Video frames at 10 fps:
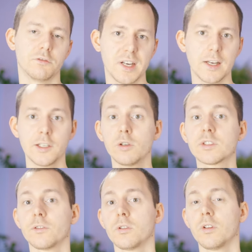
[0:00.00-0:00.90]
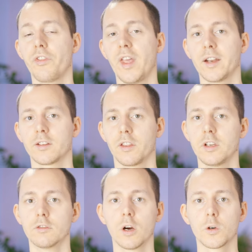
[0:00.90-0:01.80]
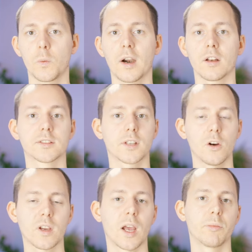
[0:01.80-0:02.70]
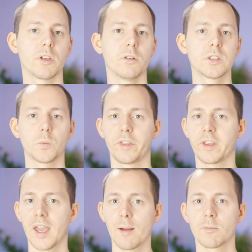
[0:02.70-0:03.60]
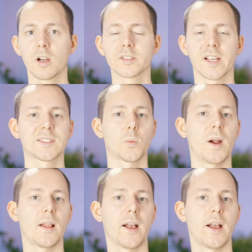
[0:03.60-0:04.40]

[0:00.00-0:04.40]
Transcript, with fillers: really useful that the Rode Wireless Go can be used with cameras as well